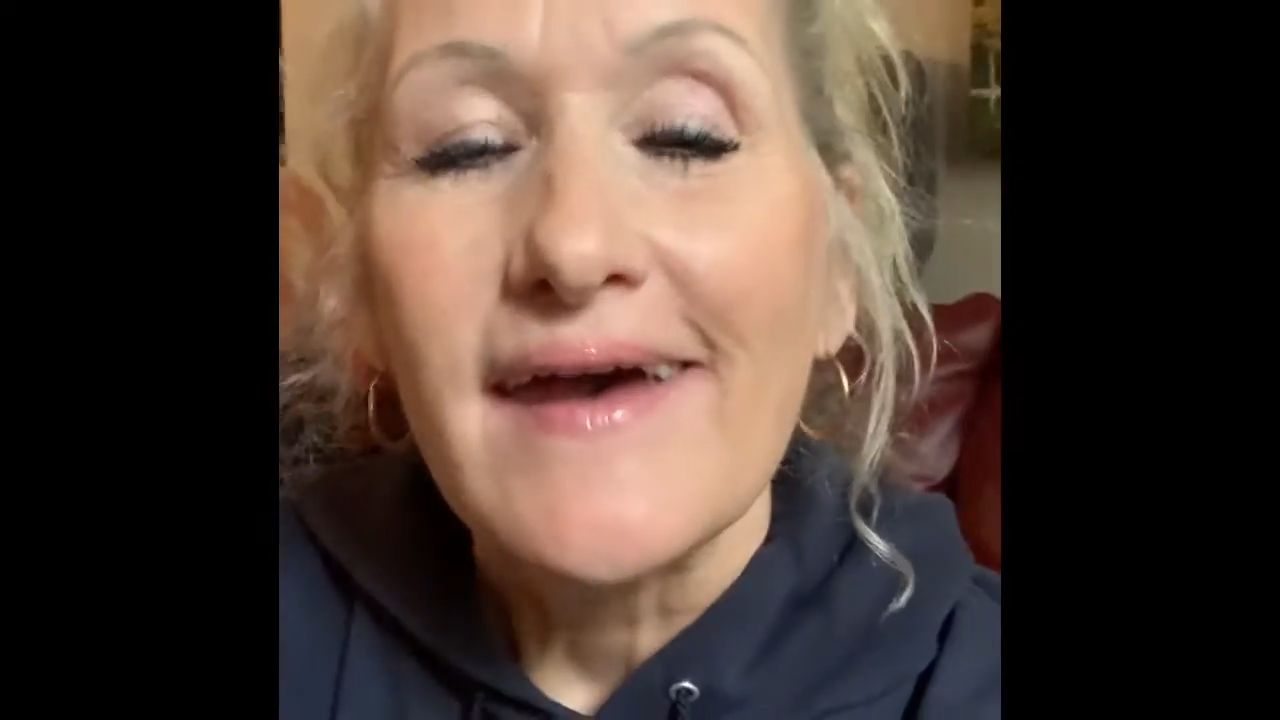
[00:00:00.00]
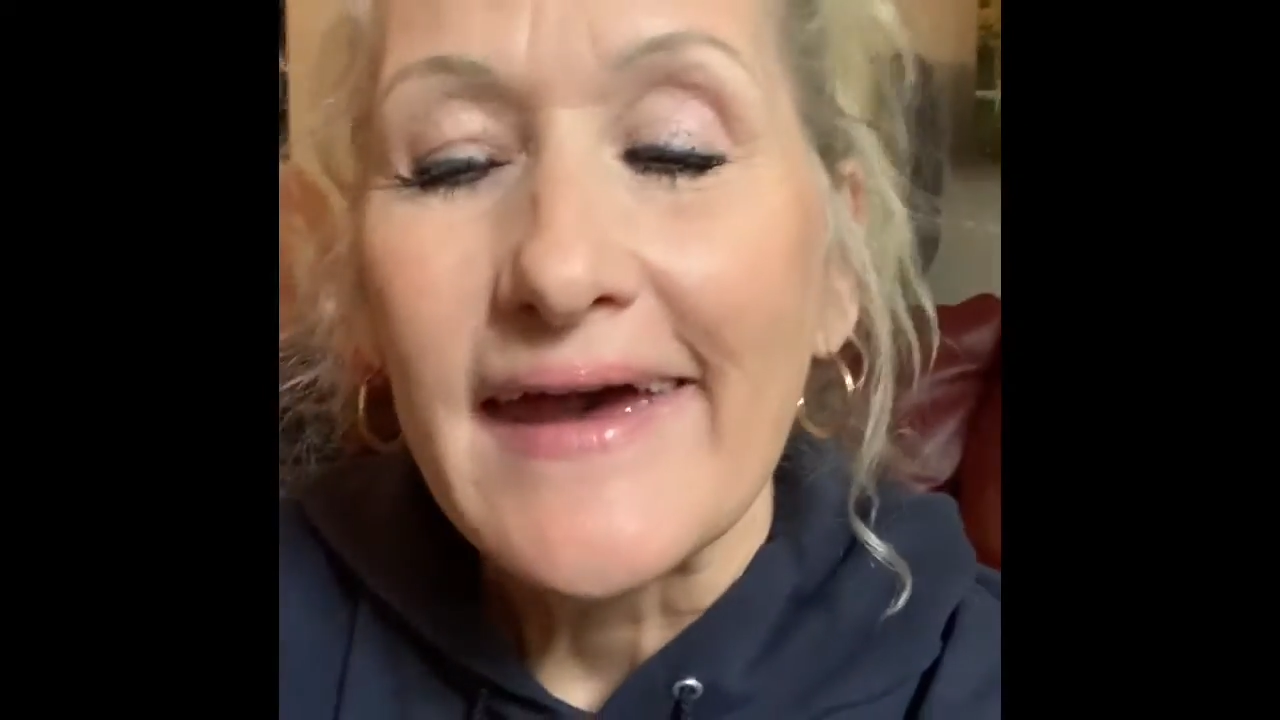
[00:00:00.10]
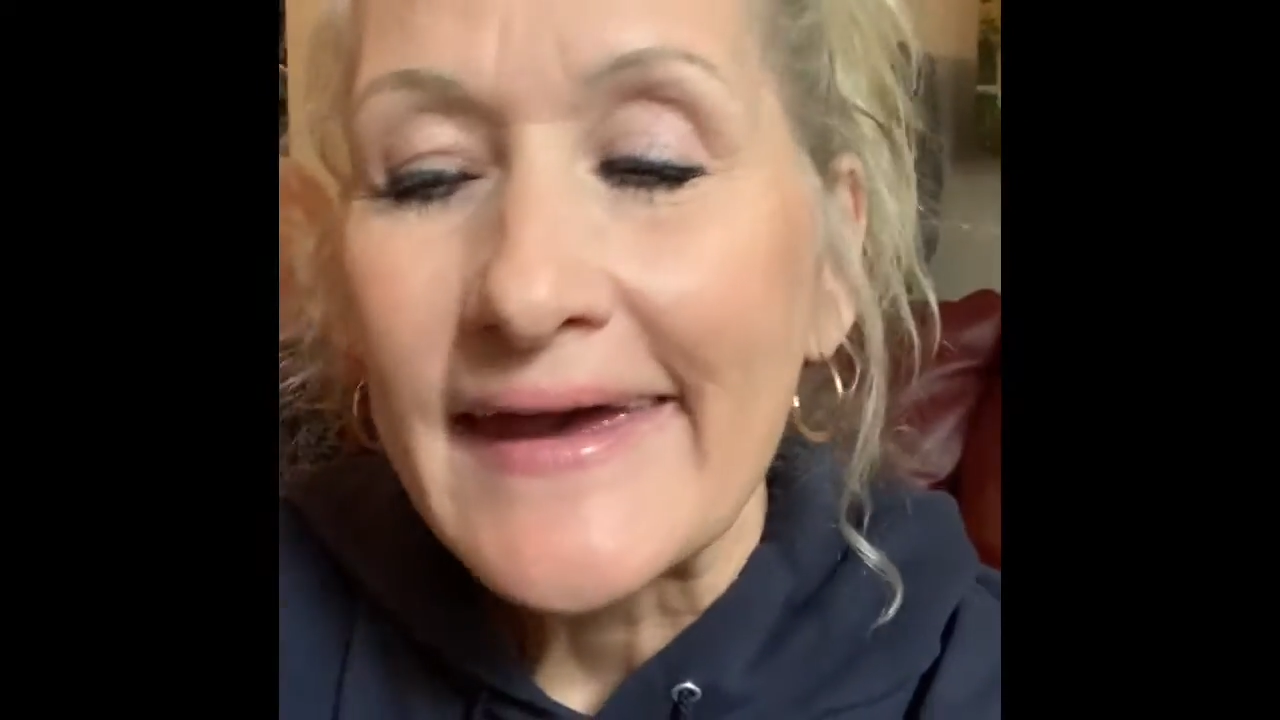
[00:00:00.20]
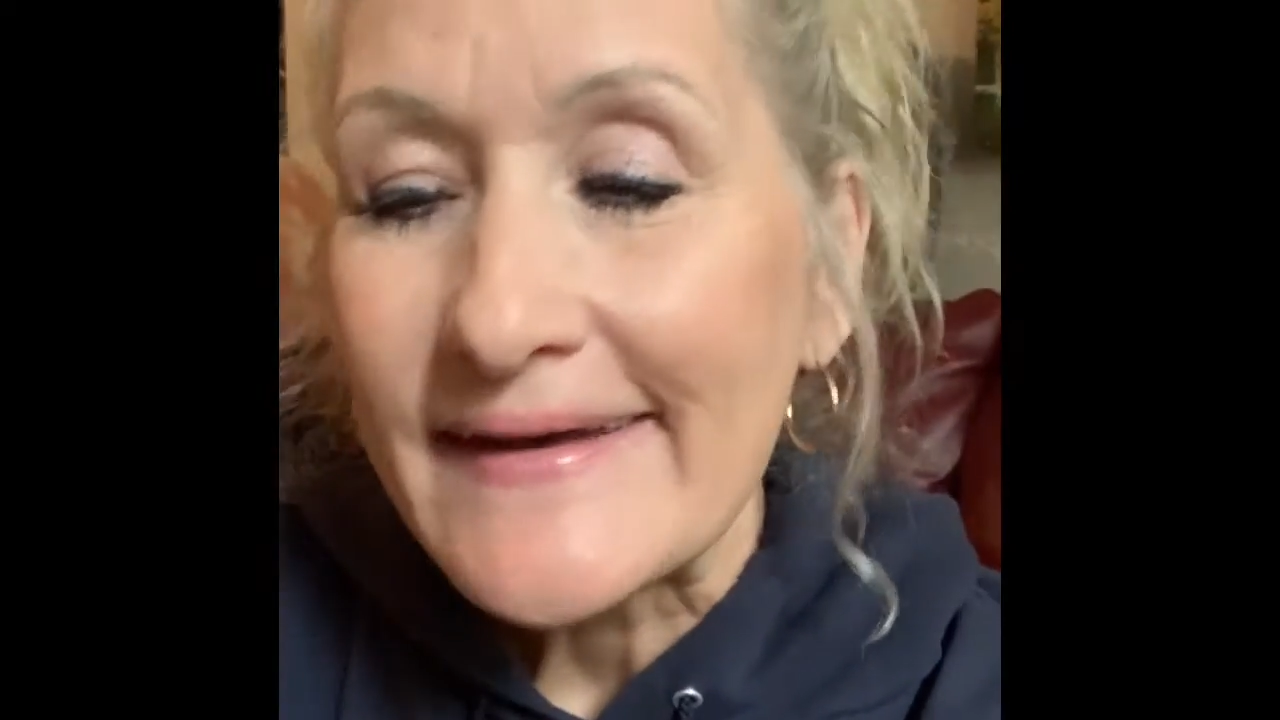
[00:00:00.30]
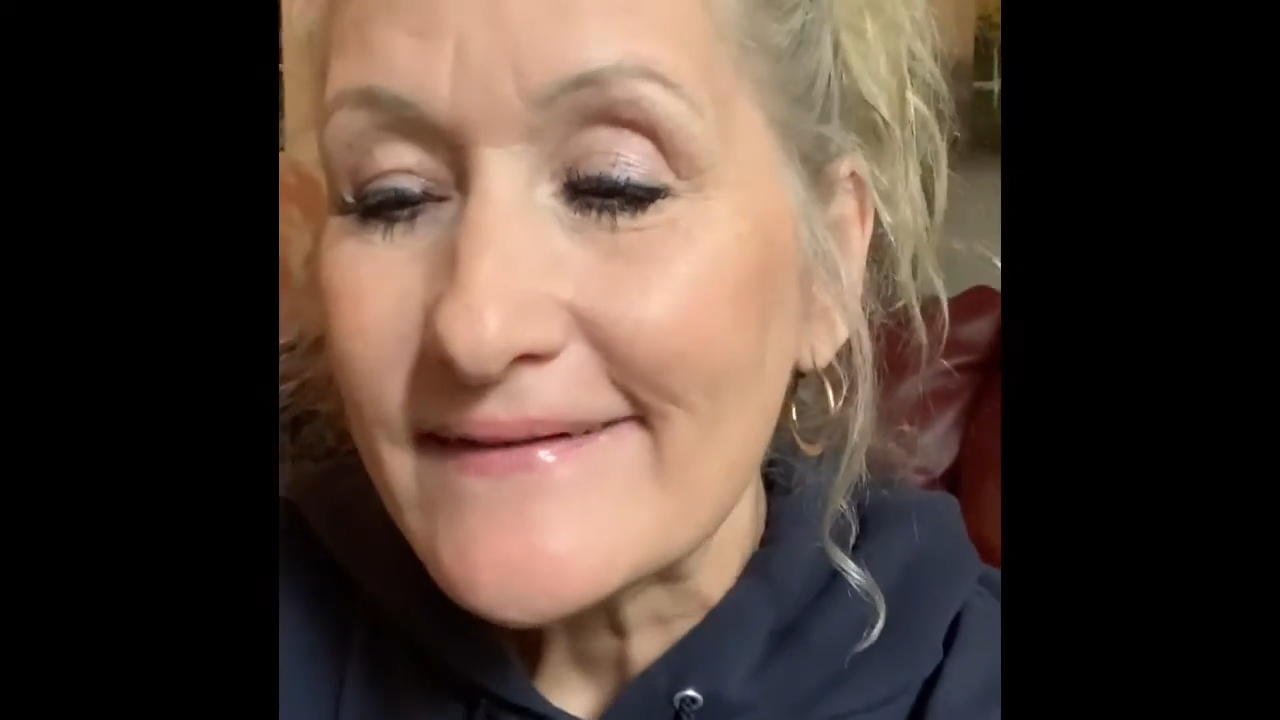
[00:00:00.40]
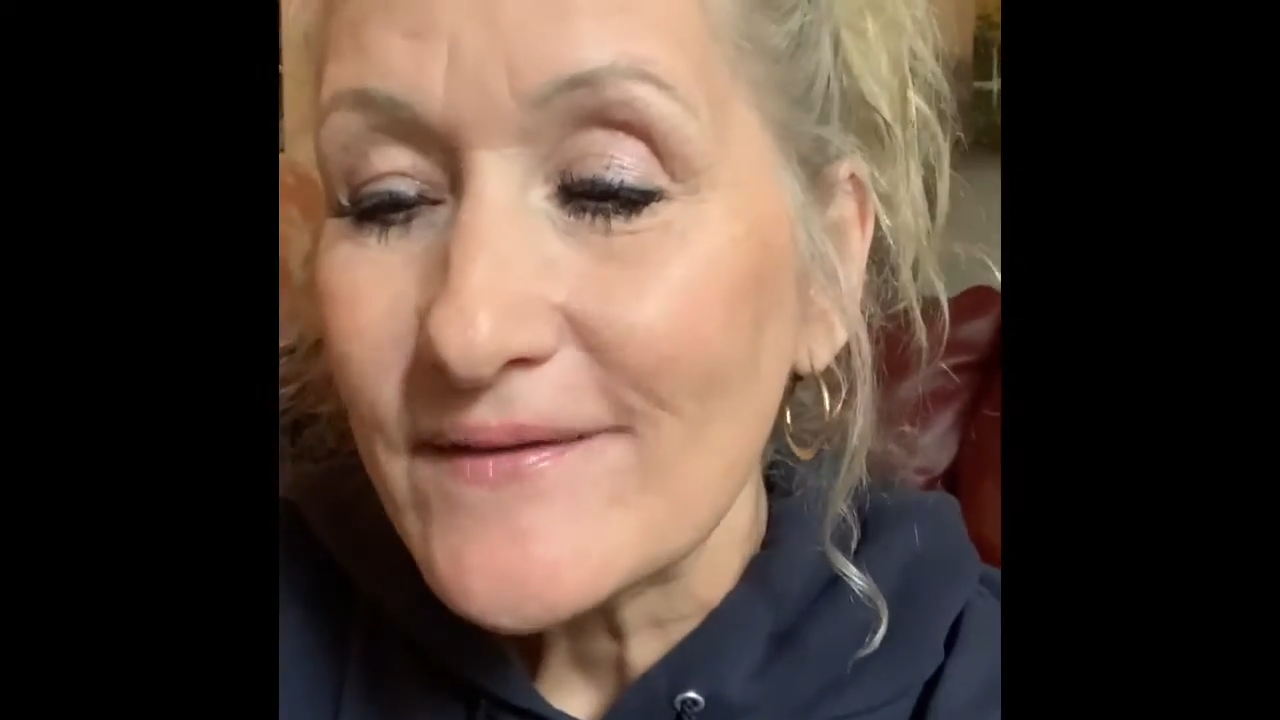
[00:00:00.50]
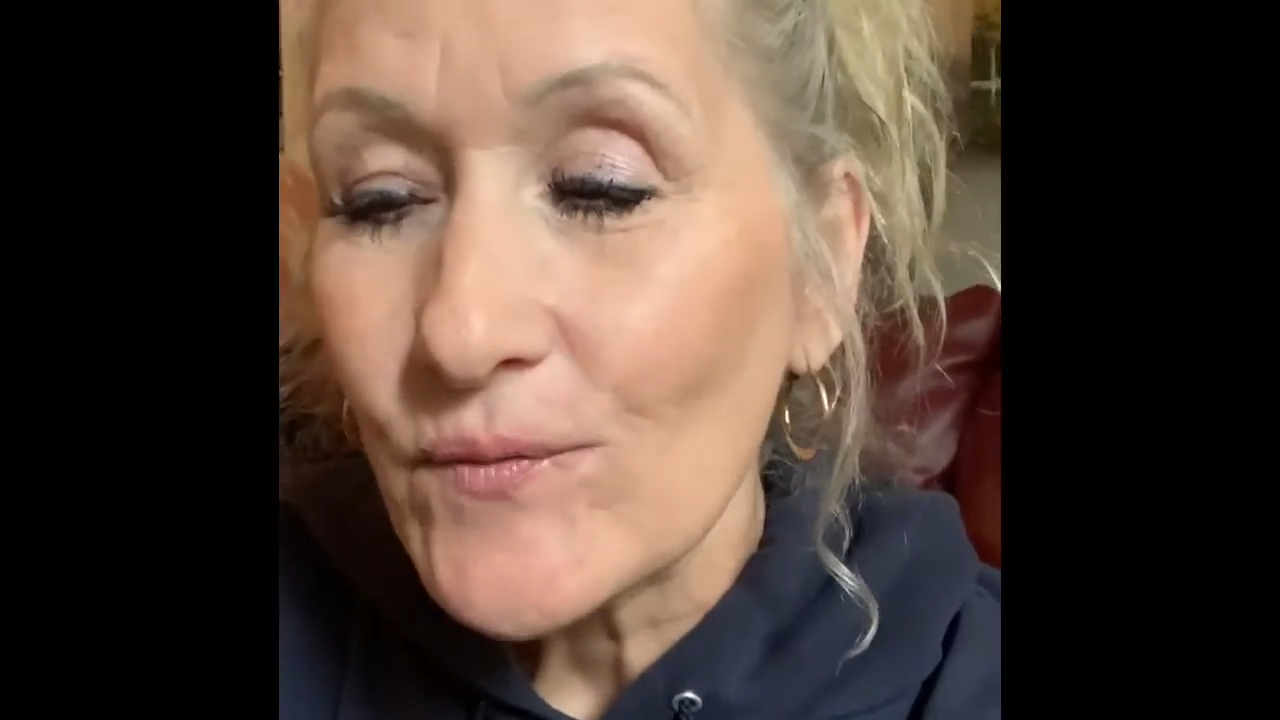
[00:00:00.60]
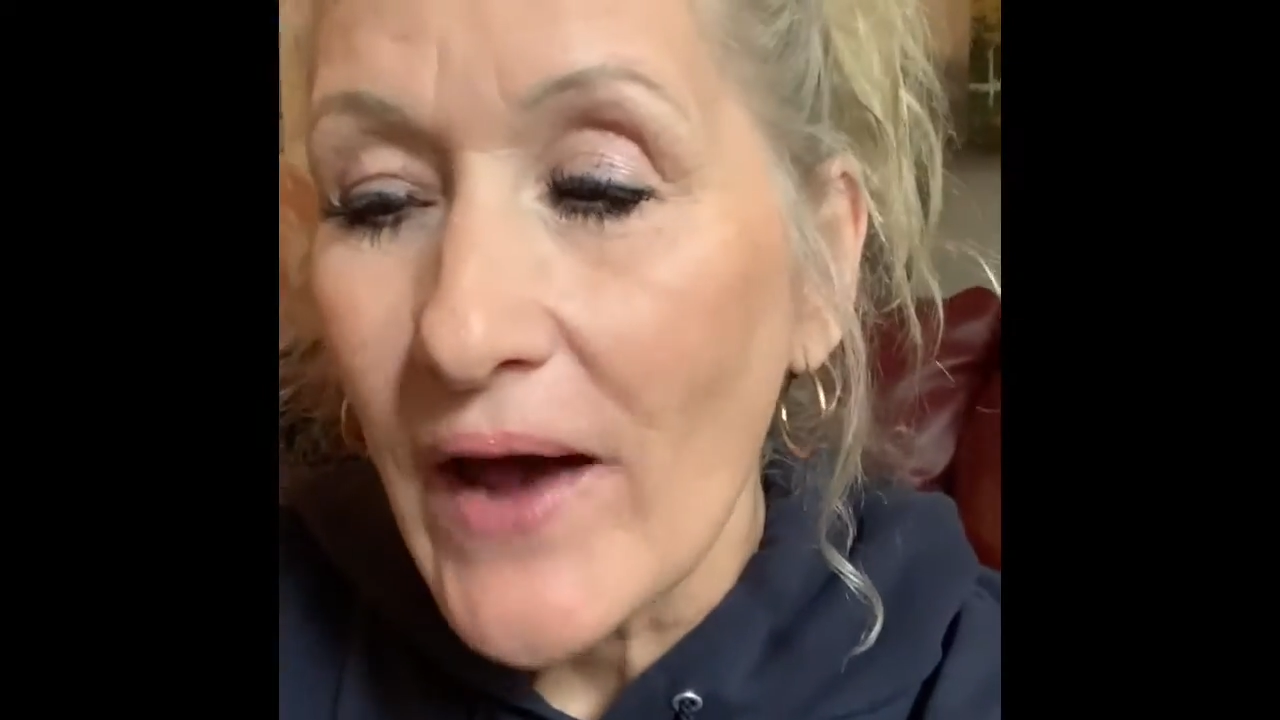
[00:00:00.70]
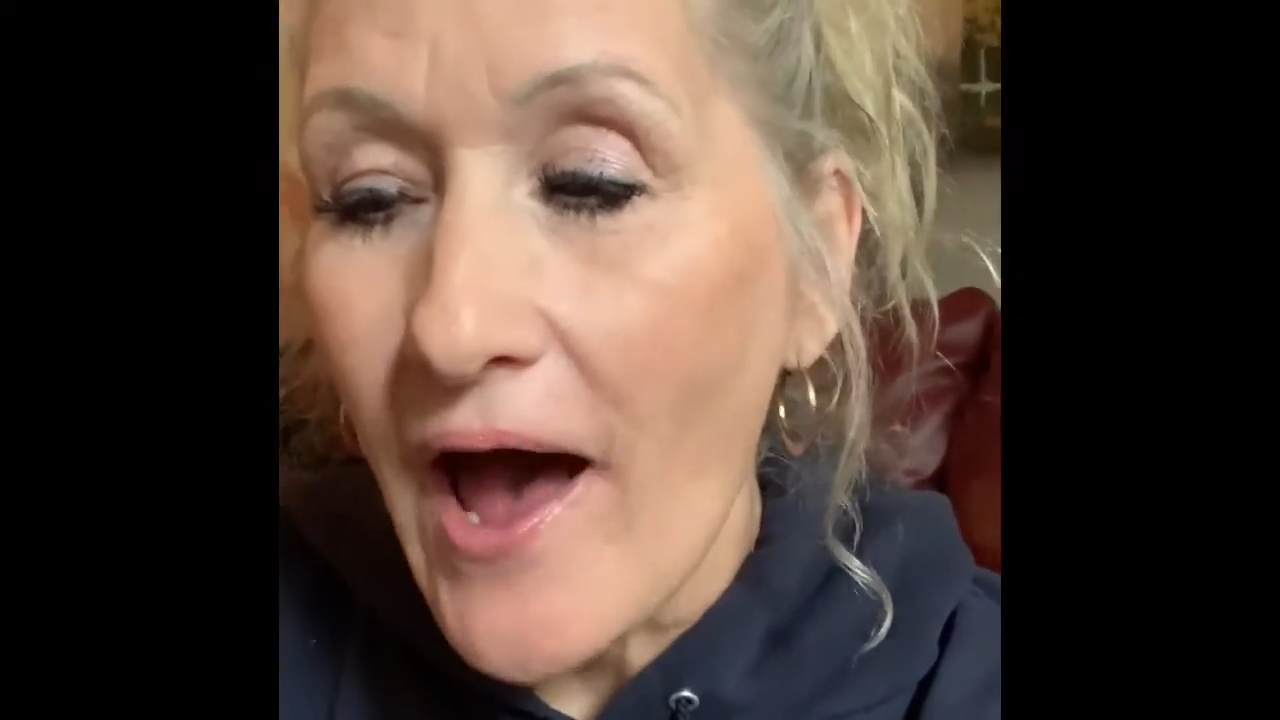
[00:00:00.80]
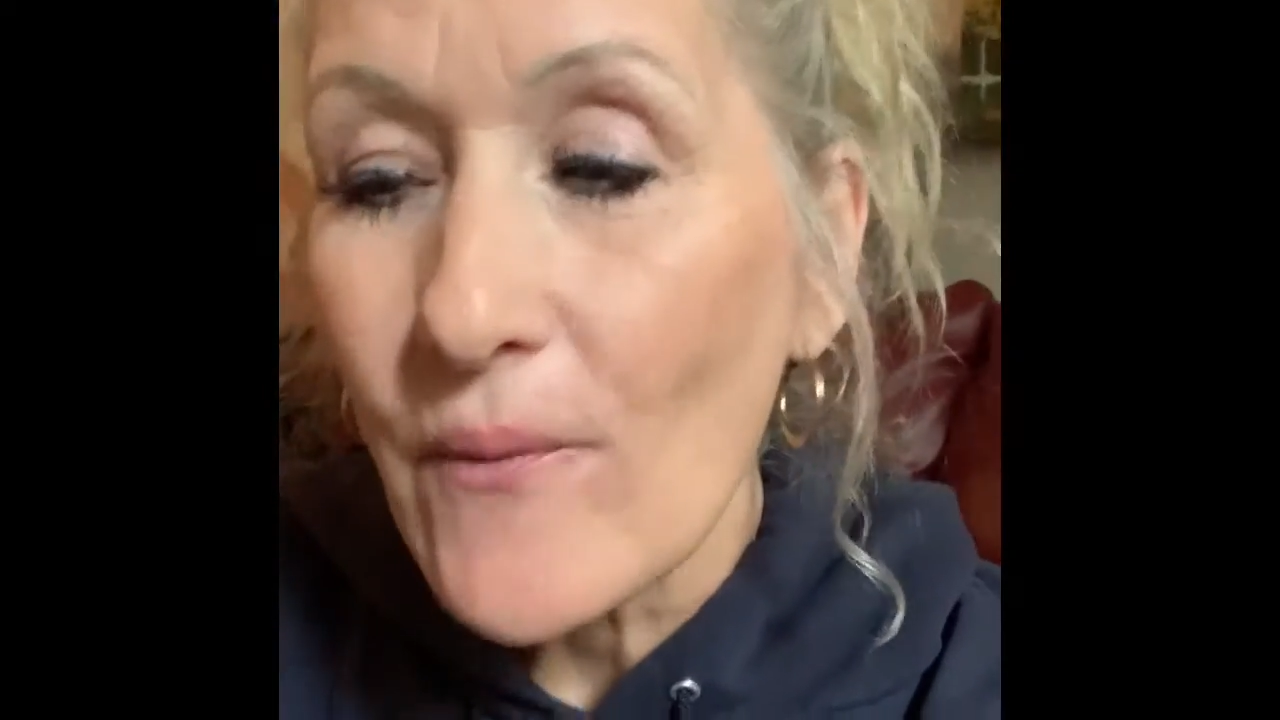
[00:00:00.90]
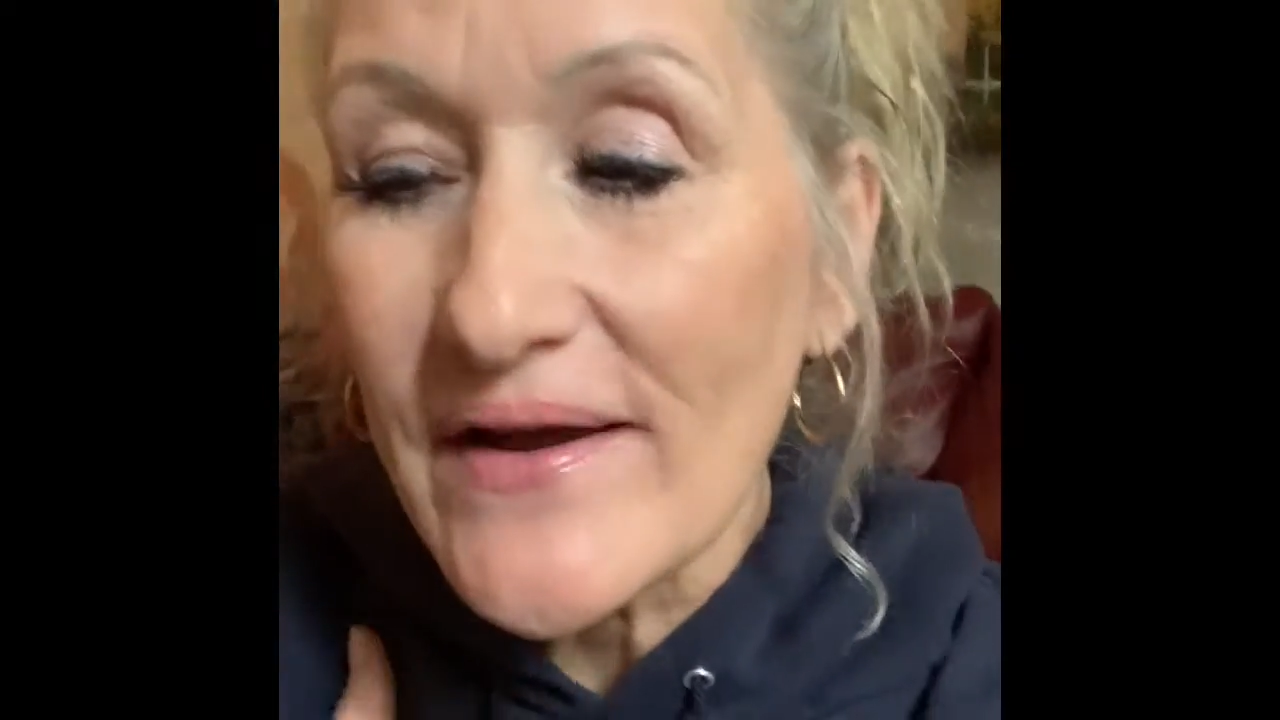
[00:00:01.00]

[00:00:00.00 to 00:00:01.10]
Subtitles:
And how